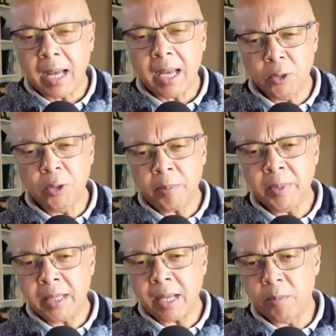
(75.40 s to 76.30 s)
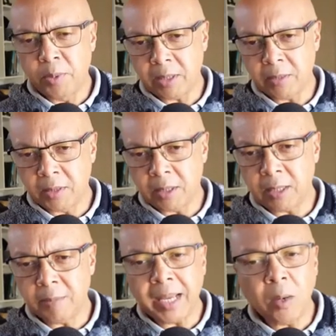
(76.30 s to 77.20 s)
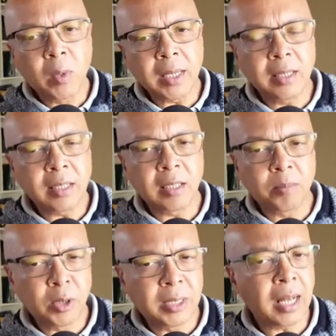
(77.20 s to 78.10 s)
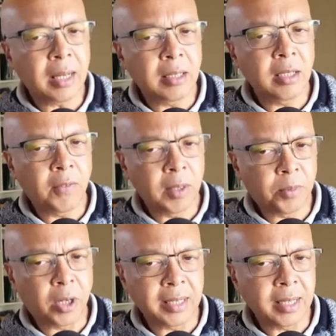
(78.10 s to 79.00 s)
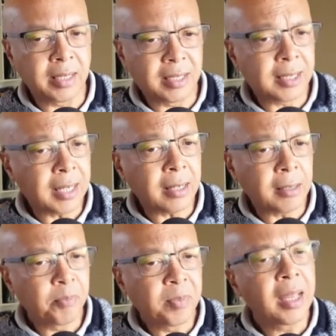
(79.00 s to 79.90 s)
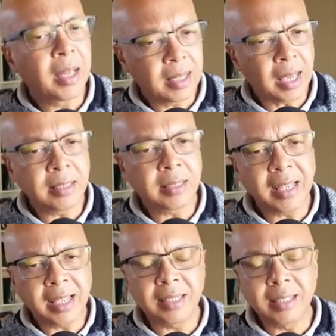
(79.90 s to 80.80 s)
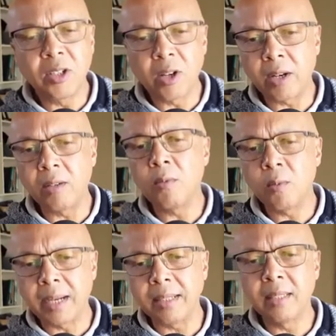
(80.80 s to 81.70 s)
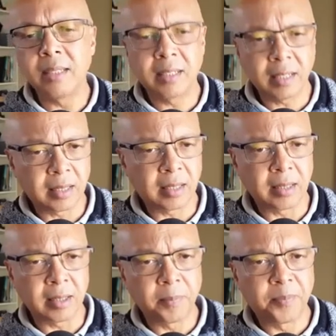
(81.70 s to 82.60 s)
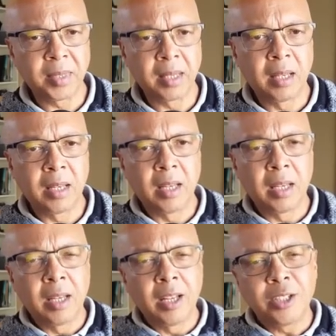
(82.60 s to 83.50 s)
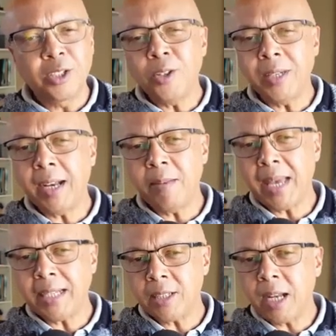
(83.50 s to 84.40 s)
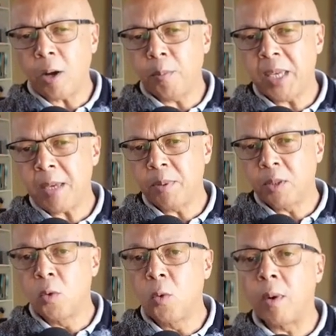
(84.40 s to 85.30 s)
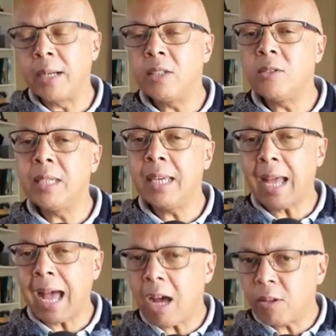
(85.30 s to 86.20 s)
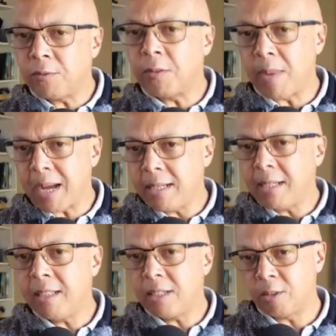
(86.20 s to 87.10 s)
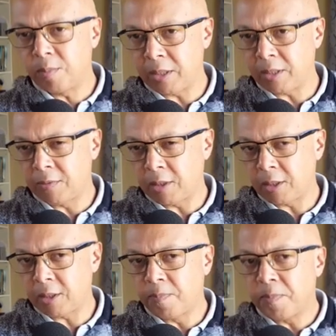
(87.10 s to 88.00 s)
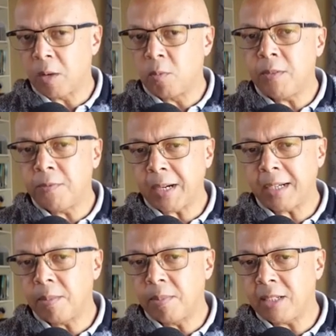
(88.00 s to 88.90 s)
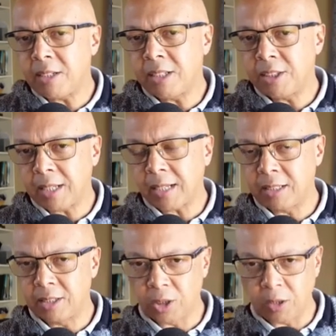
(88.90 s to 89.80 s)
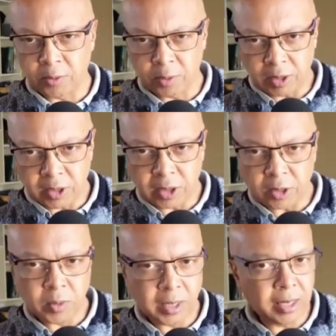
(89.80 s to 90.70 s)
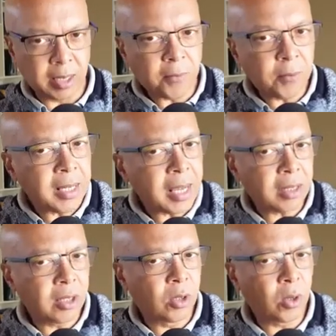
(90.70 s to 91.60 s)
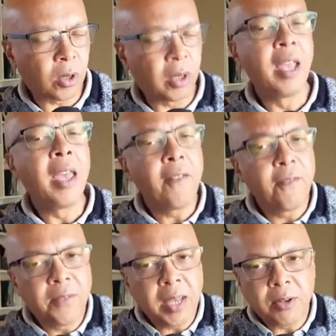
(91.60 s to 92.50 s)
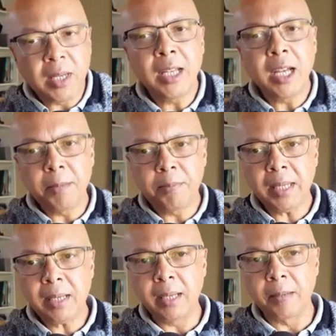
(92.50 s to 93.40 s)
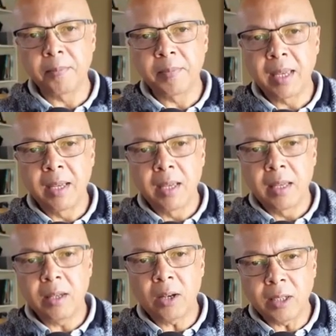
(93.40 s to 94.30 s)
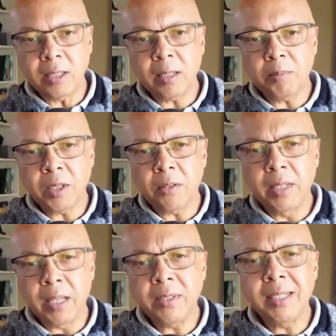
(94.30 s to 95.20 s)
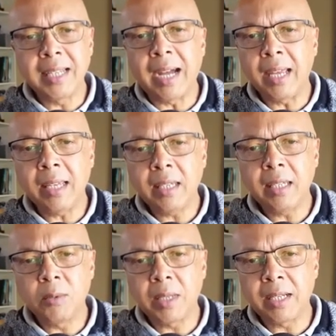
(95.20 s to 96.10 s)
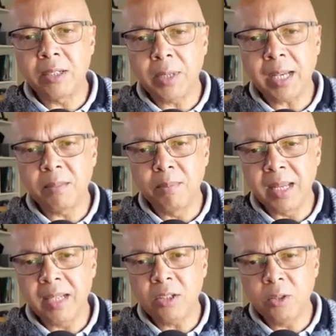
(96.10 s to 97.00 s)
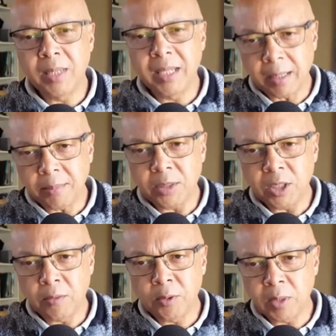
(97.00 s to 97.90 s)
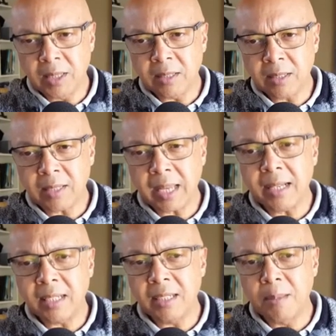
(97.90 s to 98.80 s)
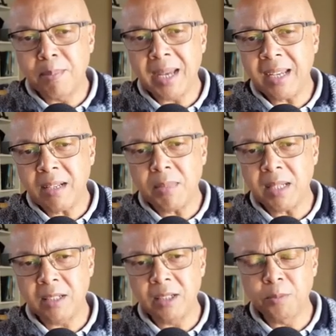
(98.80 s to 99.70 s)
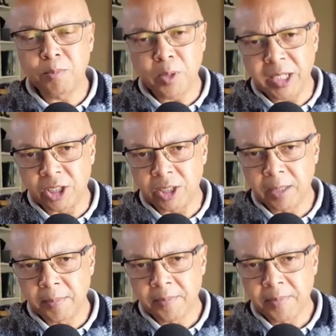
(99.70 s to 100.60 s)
I grew up in that oppressive system and witnessed the brutality of the apartheid state against its non-white citizens. So you can imagine how people who wanted to get out from under this oppressive system would find the message that the Jehovah's Witnesses were delivering at the door very appealing. The concept of never dying is what attracts many to become Jehovah's Witnesses and is the main message preached.